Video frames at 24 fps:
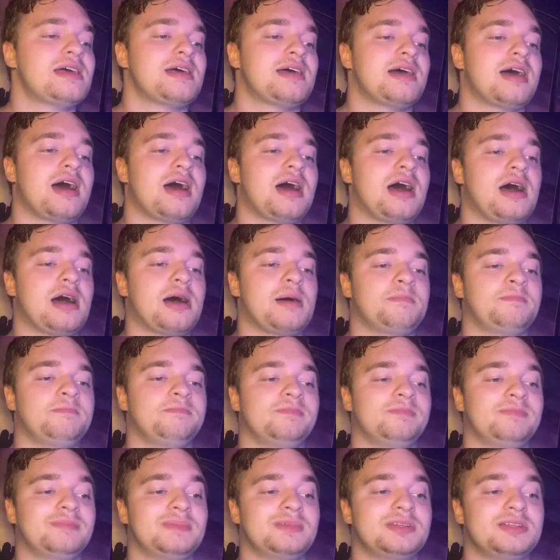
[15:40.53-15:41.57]

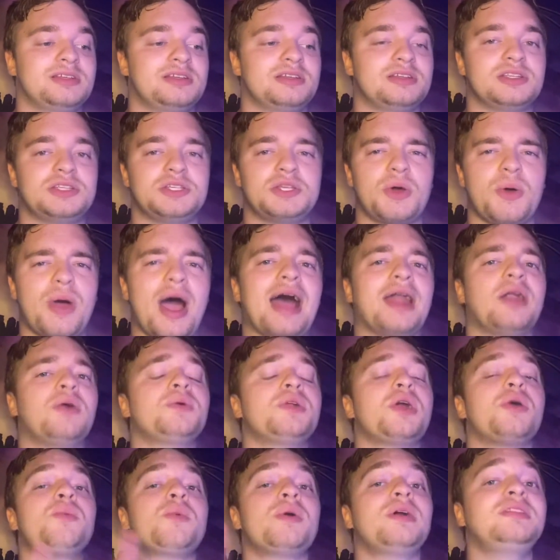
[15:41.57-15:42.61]
So I don't
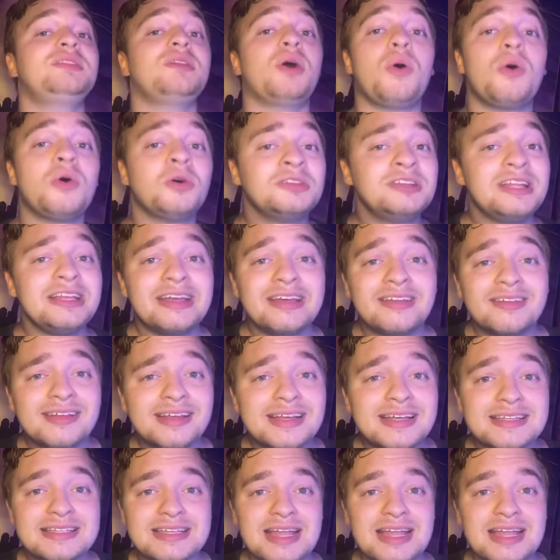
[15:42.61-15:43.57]
know what the whole deal is.